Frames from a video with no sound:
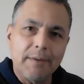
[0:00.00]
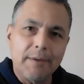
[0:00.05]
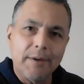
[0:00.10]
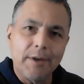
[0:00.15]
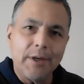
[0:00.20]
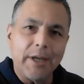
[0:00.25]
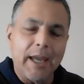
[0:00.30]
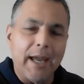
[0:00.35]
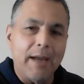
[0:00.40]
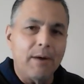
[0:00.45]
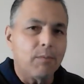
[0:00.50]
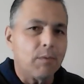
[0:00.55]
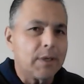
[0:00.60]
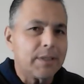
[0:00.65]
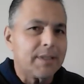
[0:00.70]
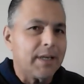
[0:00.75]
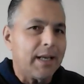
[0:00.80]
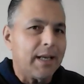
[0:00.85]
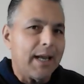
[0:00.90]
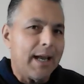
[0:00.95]
Okay, and
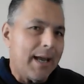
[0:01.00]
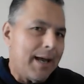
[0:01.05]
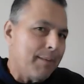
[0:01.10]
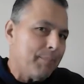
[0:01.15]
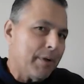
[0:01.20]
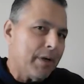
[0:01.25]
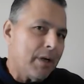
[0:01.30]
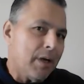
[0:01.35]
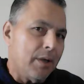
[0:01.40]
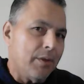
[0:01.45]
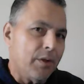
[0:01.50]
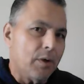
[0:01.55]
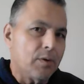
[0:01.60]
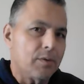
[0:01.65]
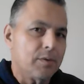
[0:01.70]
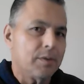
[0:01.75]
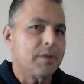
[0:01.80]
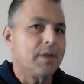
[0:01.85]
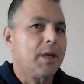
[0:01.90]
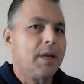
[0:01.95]
what's going to happen on
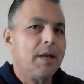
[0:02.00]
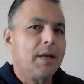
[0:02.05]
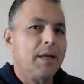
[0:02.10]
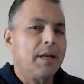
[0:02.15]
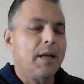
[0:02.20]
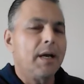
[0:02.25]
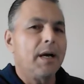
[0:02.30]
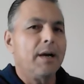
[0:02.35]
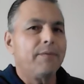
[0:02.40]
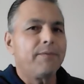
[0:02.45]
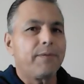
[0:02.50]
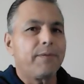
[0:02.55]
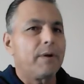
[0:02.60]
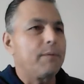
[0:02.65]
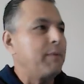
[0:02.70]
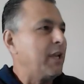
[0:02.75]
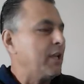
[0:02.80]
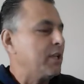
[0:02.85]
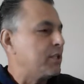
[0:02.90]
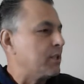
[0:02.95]
those uh,
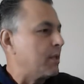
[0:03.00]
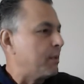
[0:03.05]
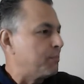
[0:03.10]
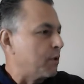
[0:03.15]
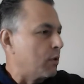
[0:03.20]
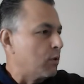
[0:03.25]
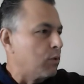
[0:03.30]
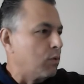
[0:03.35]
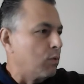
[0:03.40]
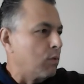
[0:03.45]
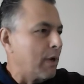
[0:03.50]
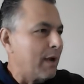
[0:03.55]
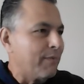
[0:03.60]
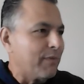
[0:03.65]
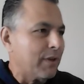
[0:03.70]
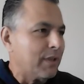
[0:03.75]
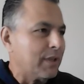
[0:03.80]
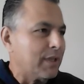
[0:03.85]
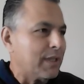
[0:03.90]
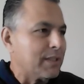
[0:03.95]
from Egypt or
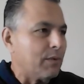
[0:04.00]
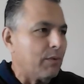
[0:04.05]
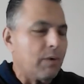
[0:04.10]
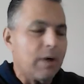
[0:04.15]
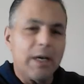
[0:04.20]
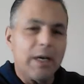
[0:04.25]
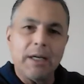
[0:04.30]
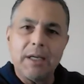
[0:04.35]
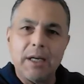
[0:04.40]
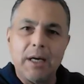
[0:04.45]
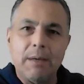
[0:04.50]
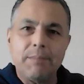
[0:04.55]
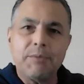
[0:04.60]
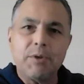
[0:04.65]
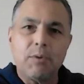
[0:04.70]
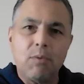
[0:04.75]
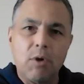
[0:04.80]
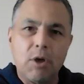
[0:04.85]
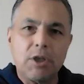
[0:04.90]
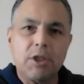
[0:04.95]
whoever doesn't want to come
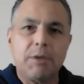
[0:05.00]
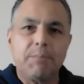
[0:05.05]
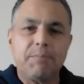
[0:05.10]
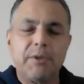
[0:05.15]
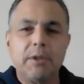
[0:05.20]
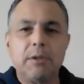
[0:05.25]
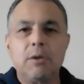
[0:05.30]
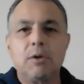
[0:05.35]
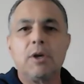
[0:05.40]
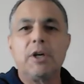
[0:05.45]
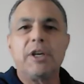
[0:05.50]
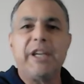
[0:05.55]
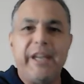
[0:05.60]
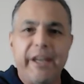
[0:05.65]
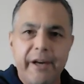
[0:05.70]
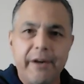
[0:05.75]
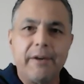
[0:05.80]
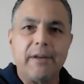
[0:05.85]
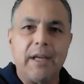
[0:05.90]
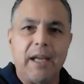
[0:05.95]
to worship the Lord
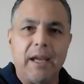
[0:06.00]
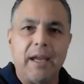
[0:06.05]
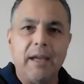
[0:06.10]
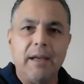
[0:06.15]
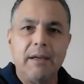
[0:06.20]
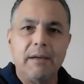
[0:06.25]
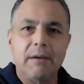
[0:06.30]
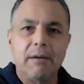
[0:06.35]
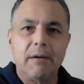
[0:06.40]
yearly?